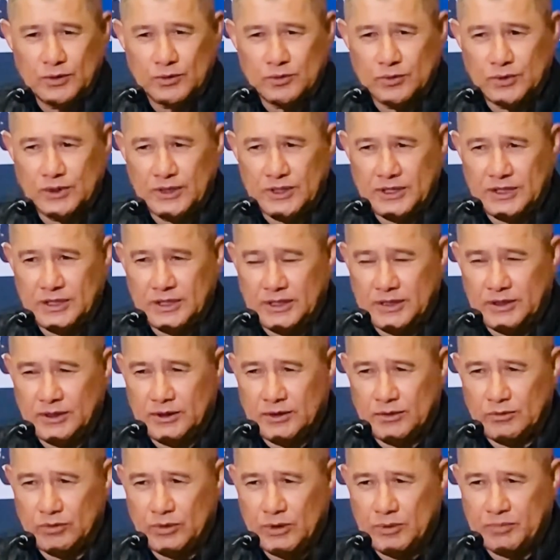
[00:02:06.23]

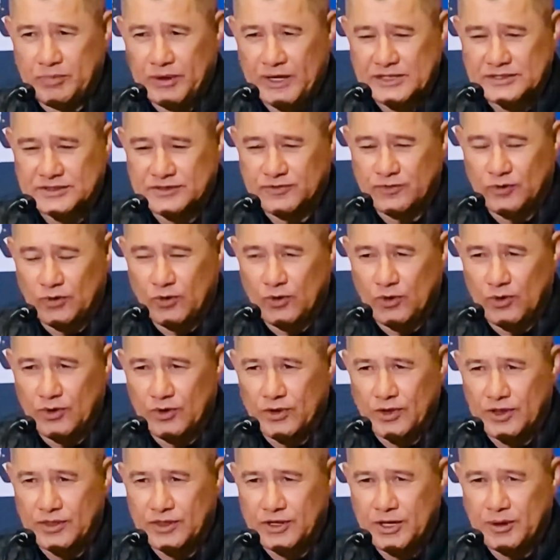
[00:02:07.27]
We pressed for
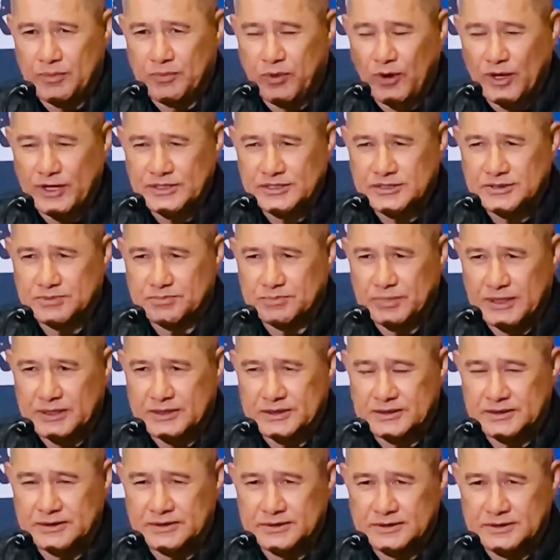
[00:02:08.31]
the 3 points,
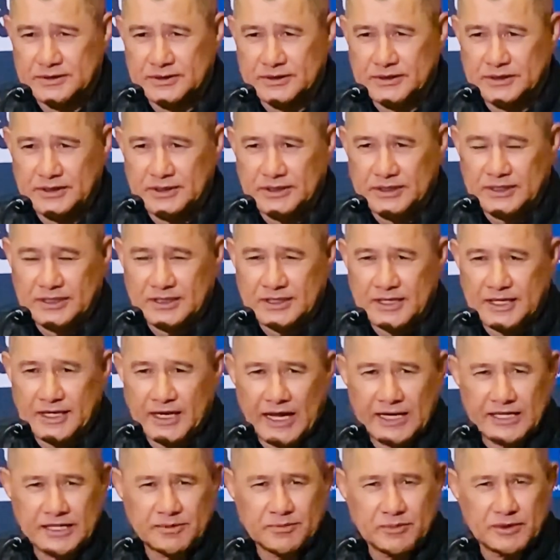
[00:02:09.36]
but the
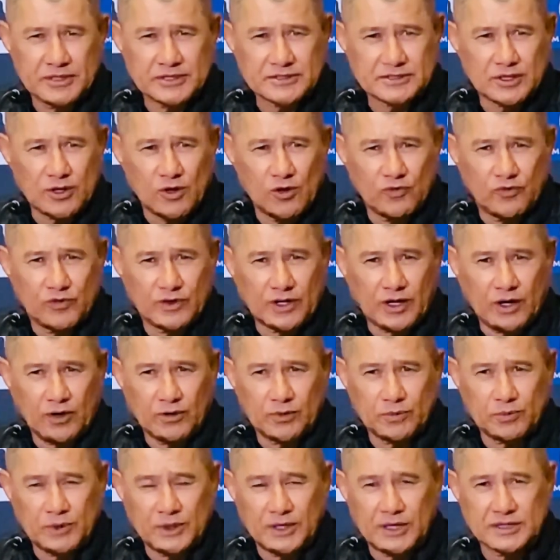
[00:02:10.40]
90 minutes are over now,
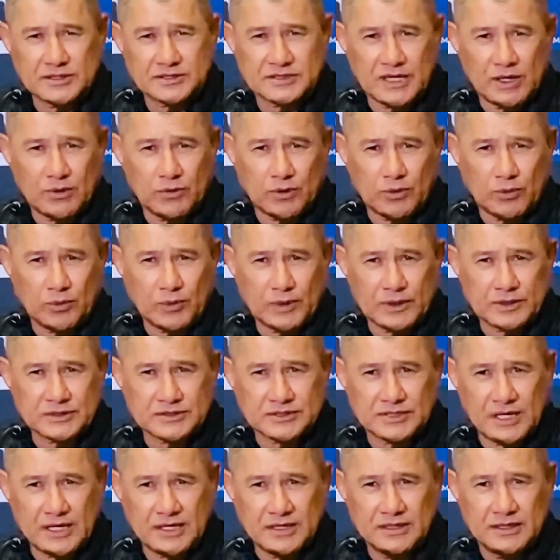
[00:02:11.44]
and we can say what we want to
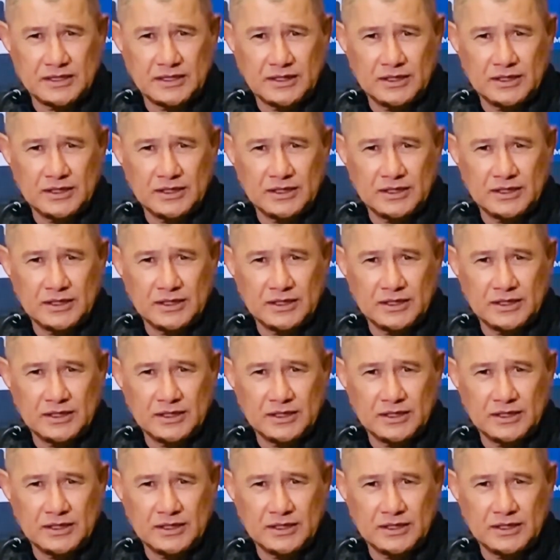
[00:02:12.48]
say.